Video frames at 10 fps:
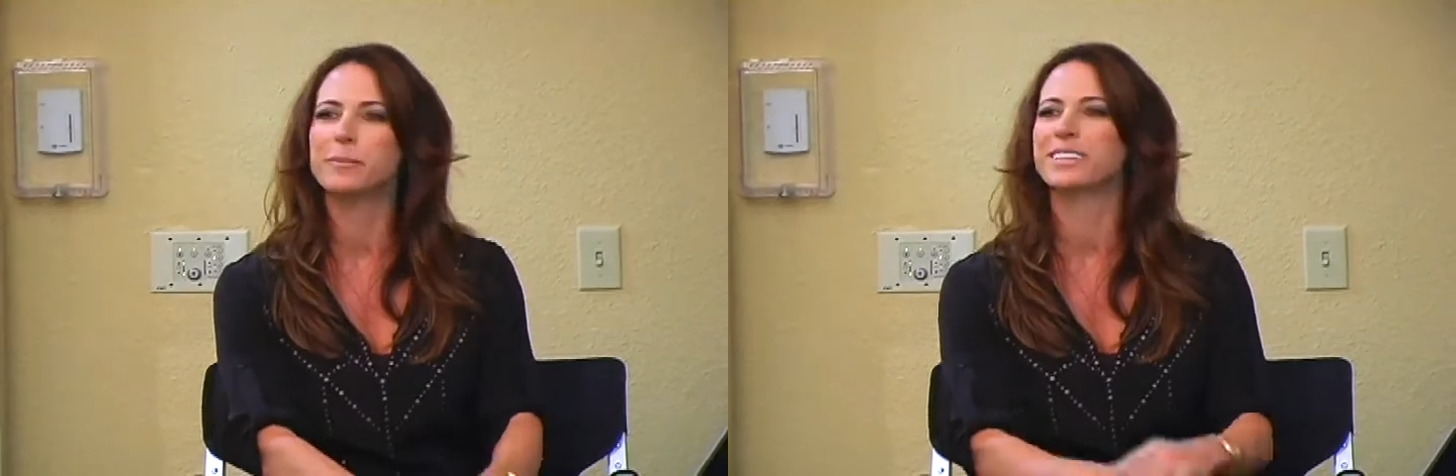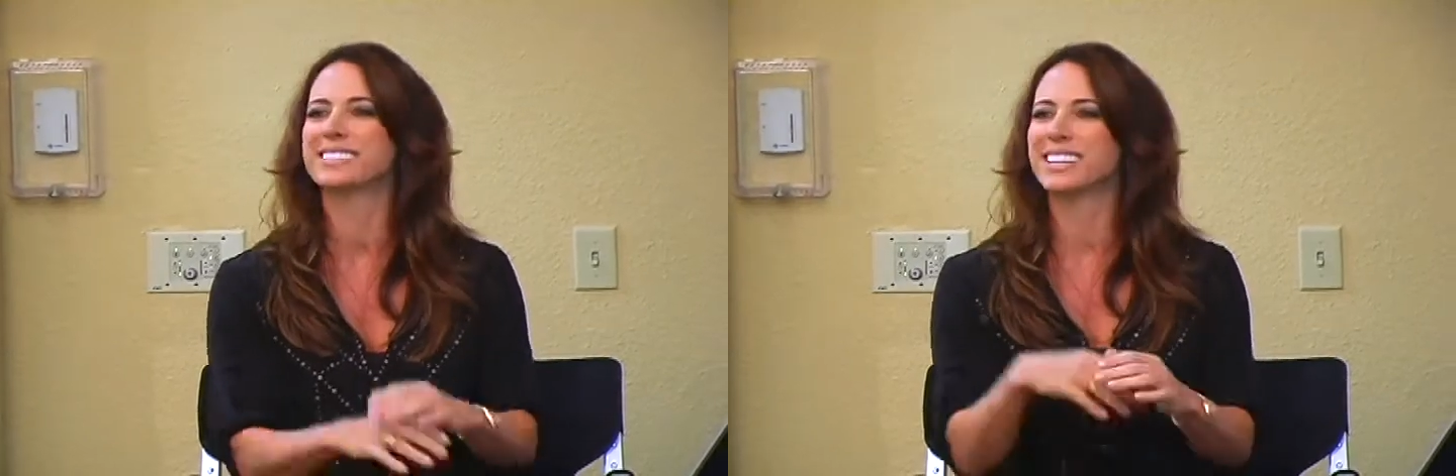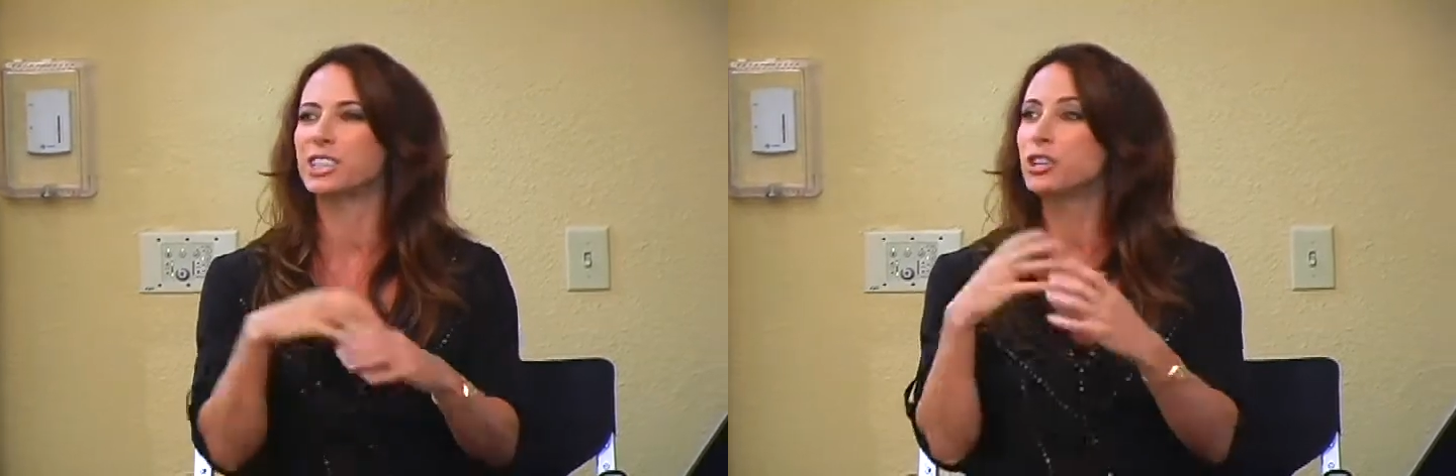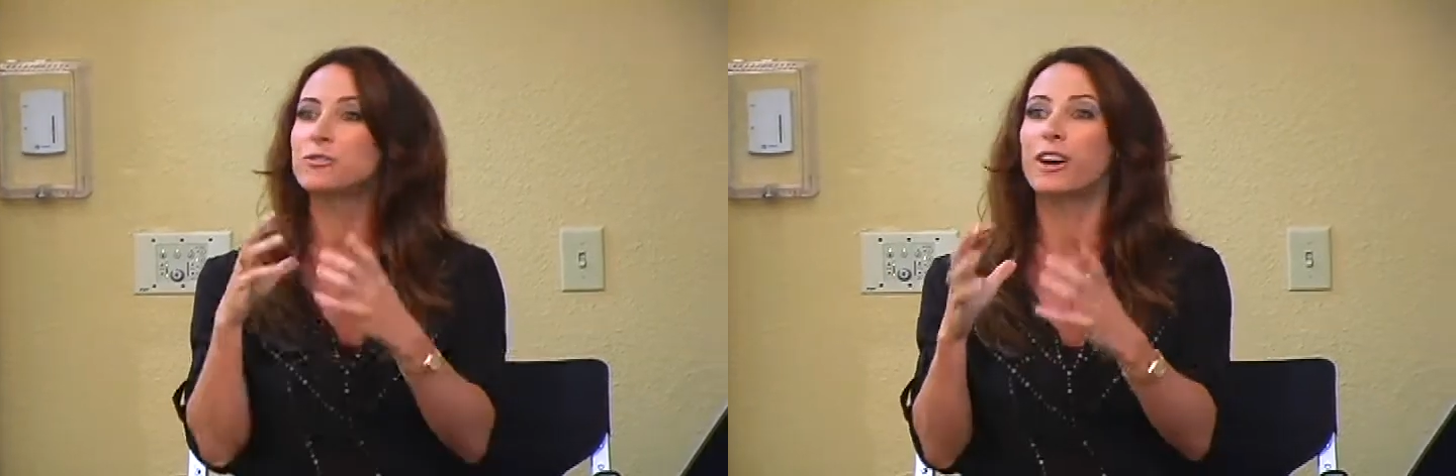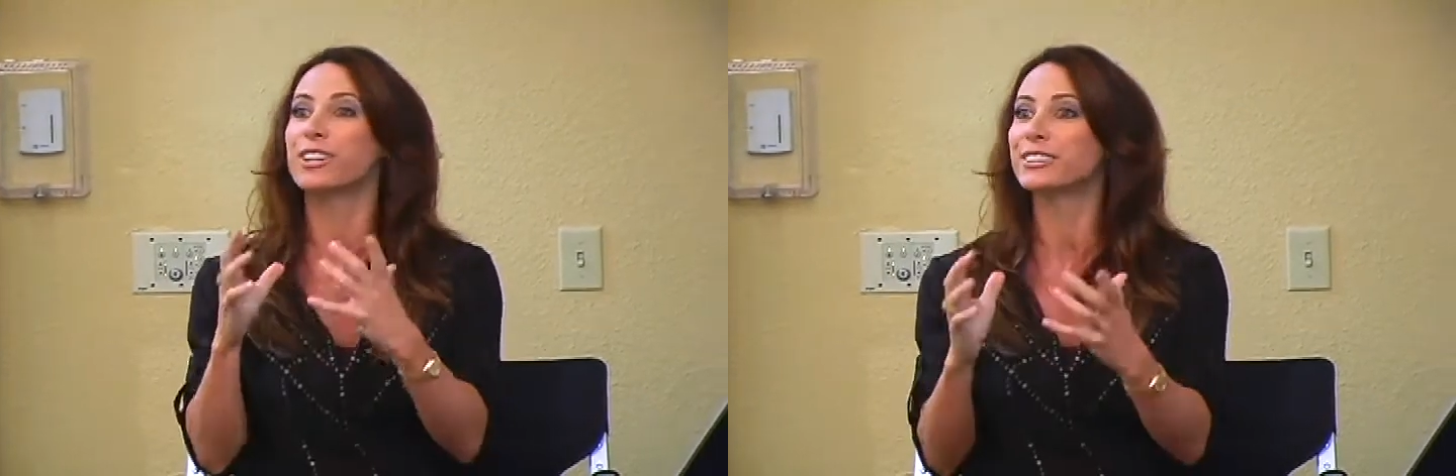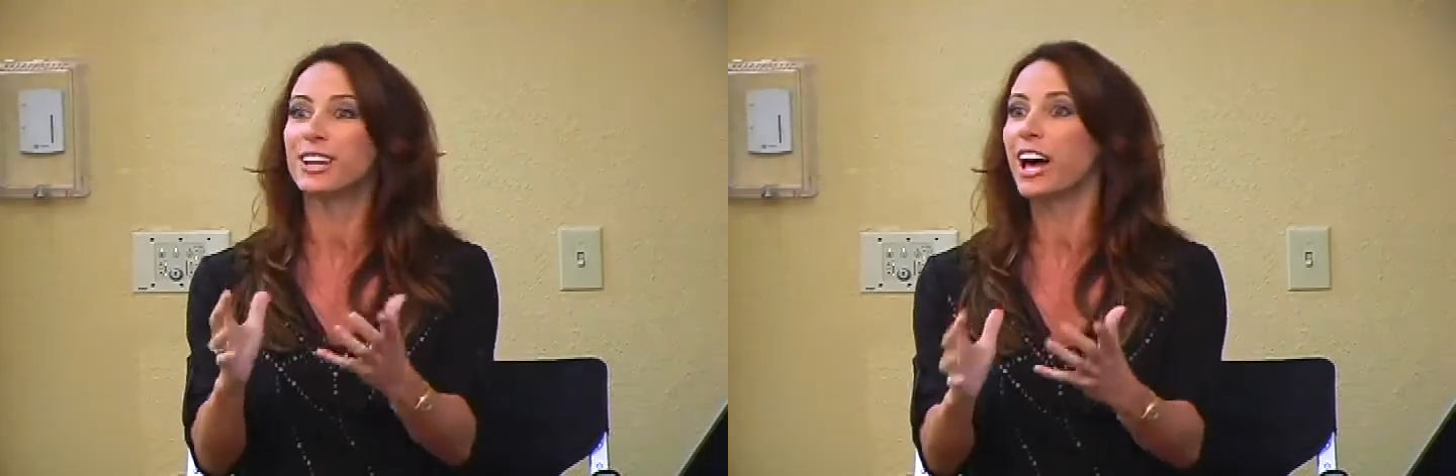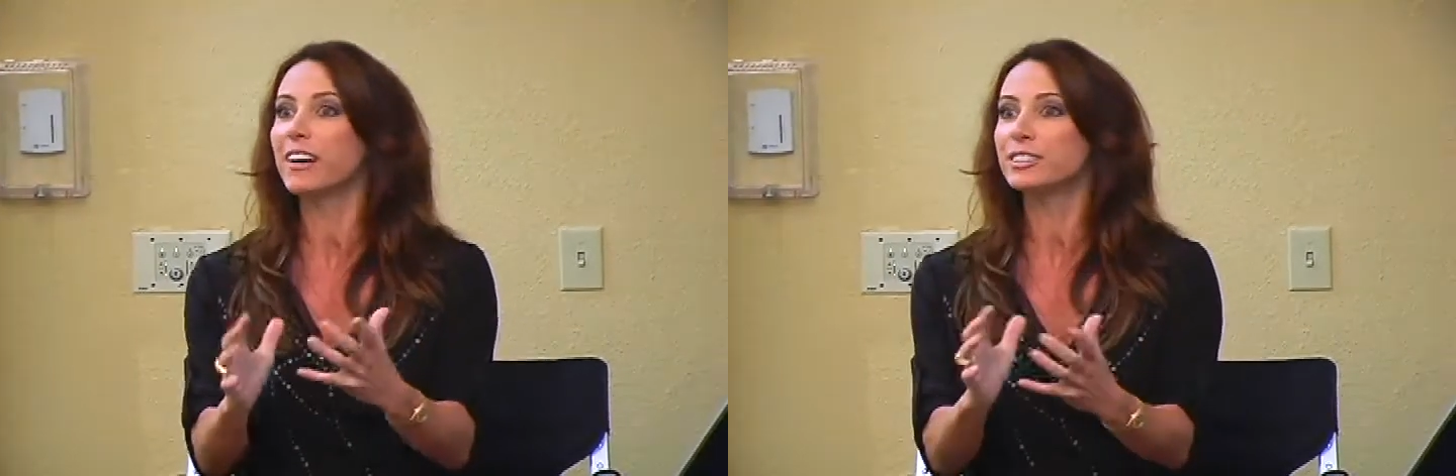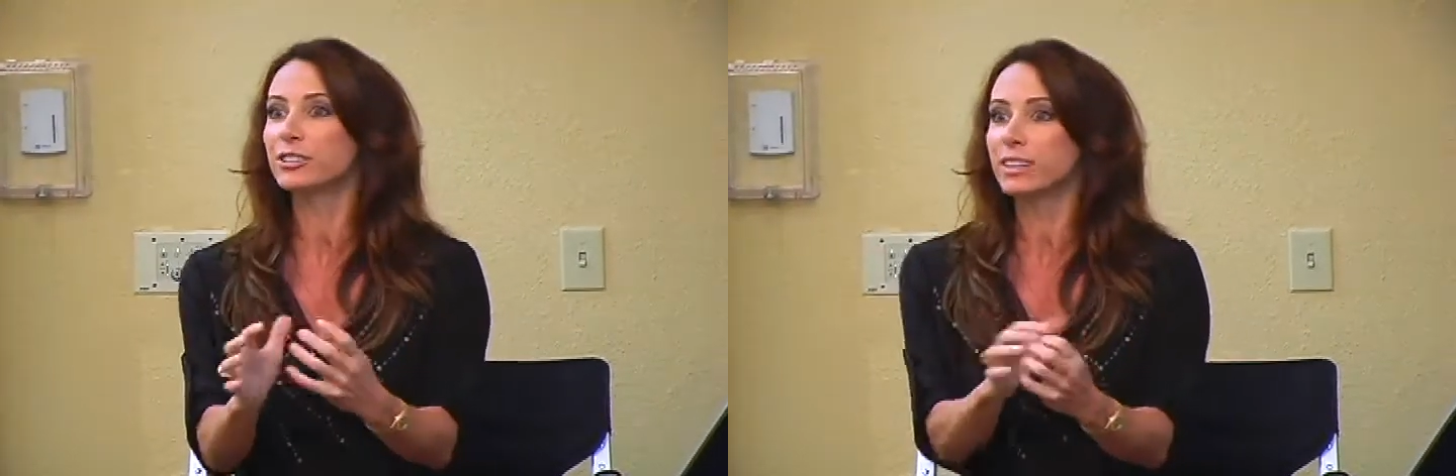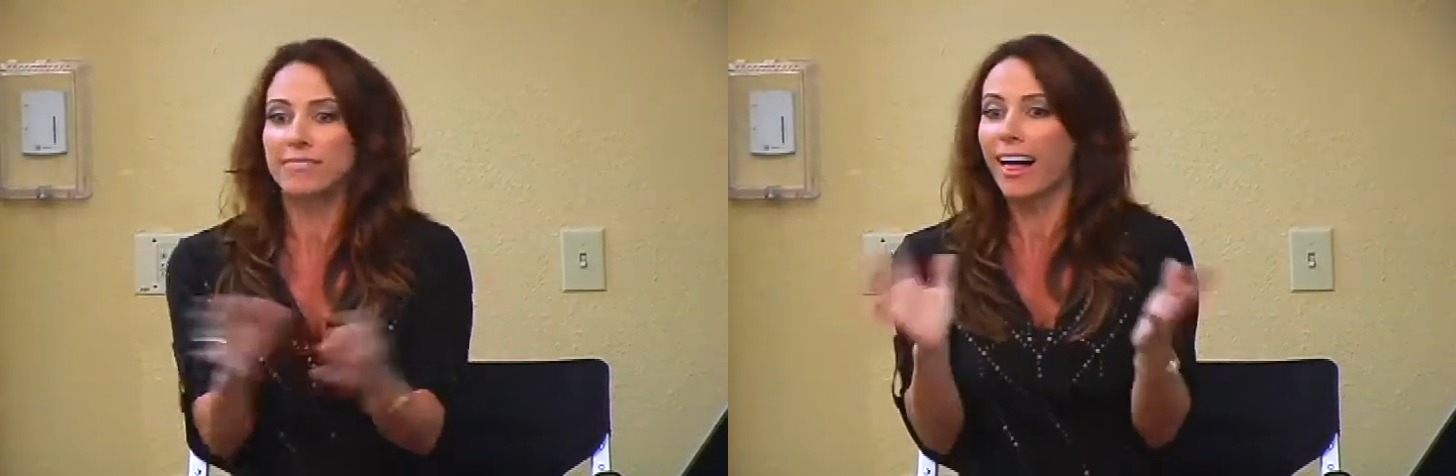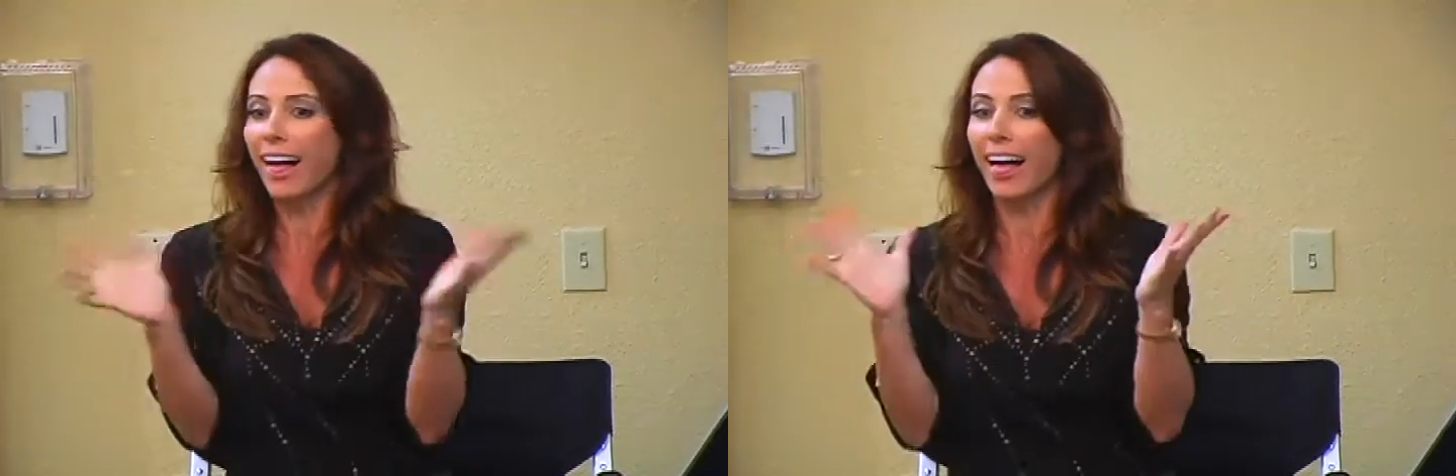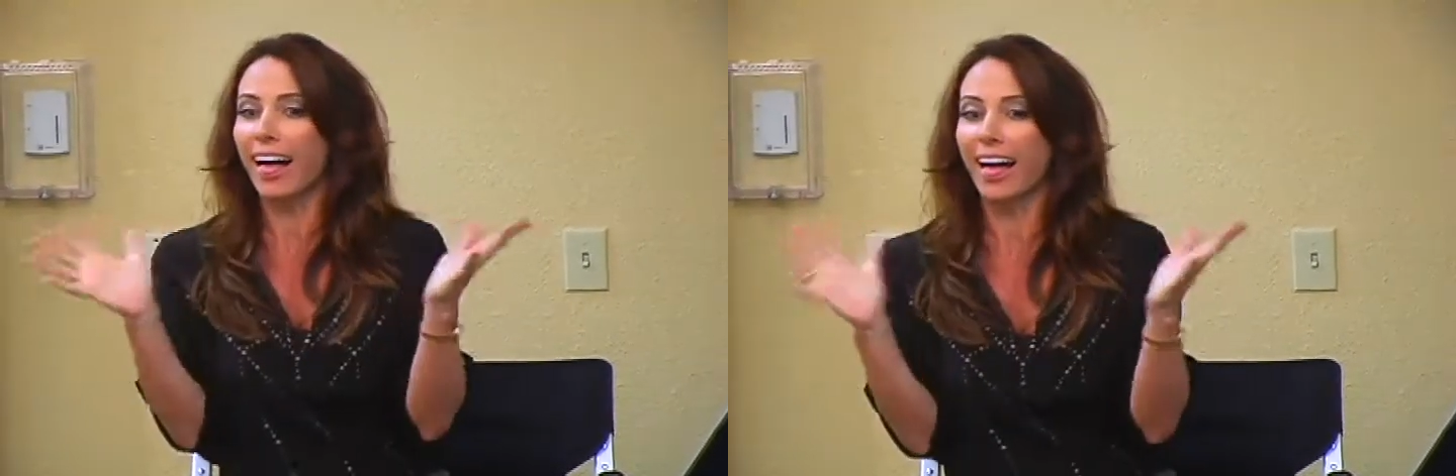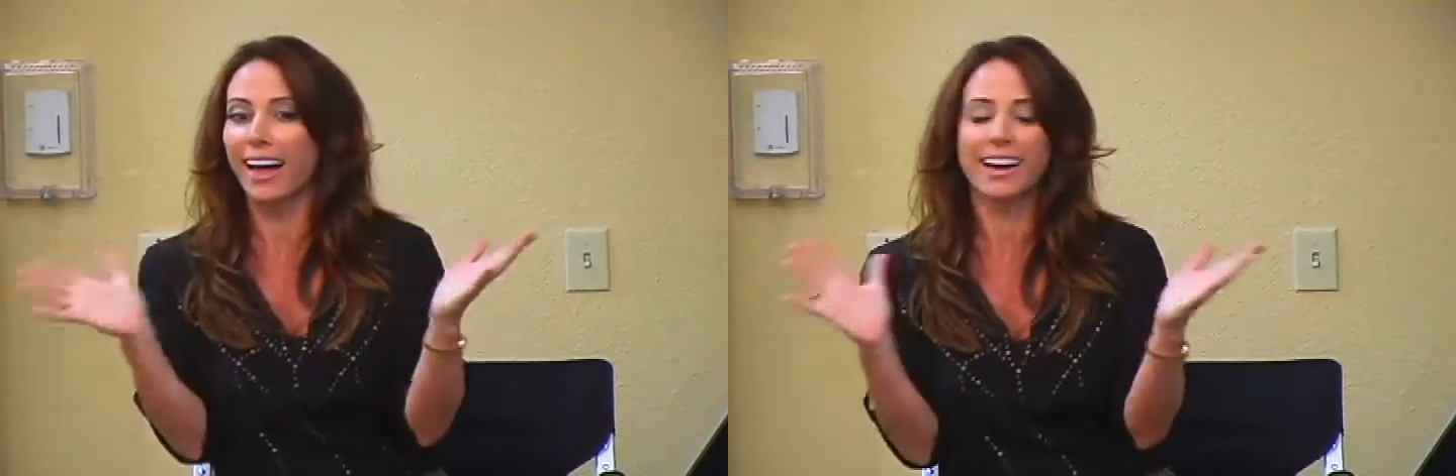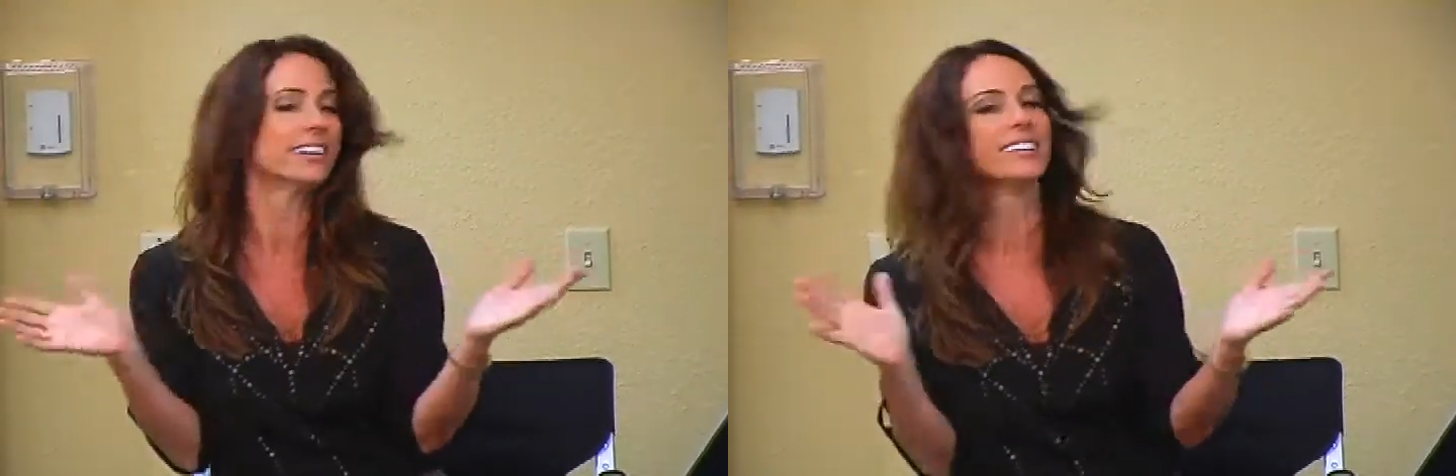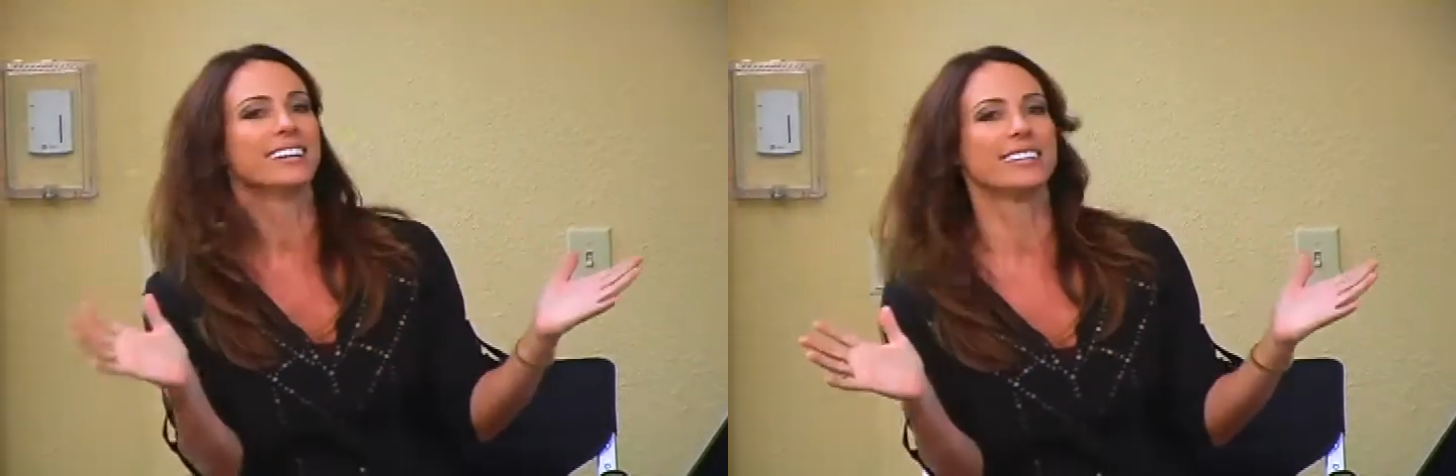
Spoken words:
I mean, it's like you fall in love and you're like, ah!